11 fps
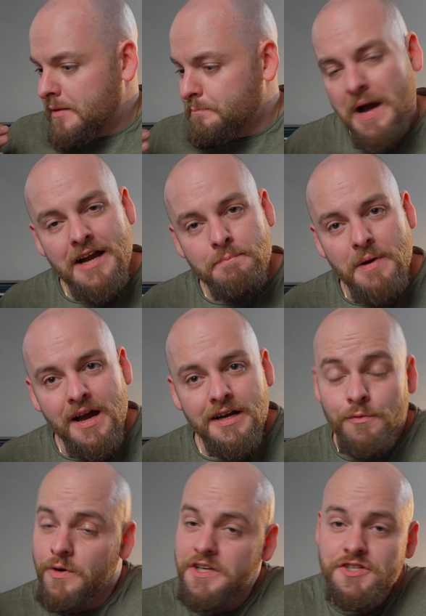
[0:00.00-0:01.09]
backpack,
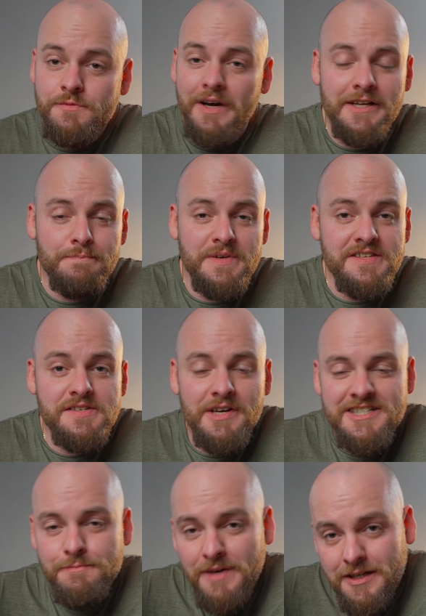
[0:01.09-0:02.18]
which might be the
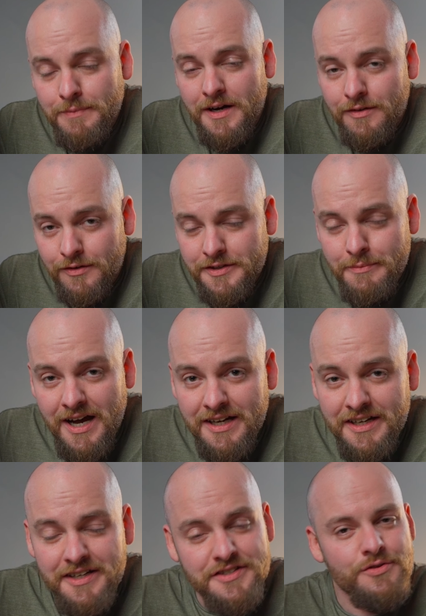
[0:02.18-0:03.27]
best backpack on the
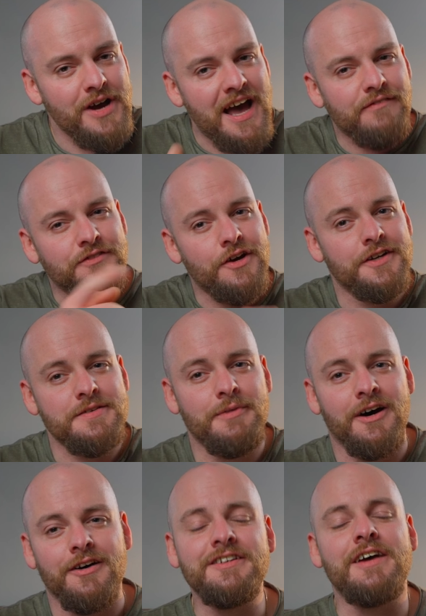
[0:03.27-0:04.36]
market you haven't heard
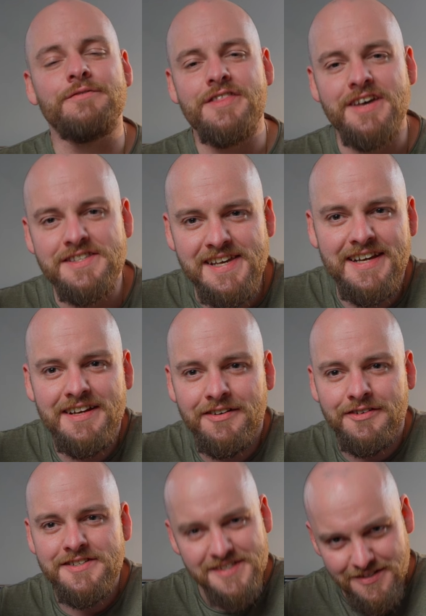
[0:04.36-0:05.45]
about. And with that said, I'm
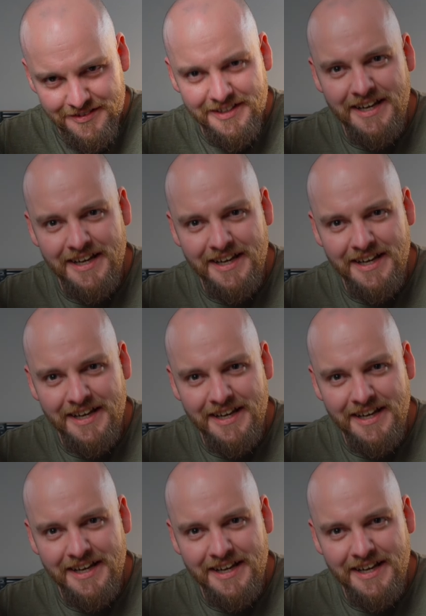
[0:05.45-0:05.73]
gonna see you in the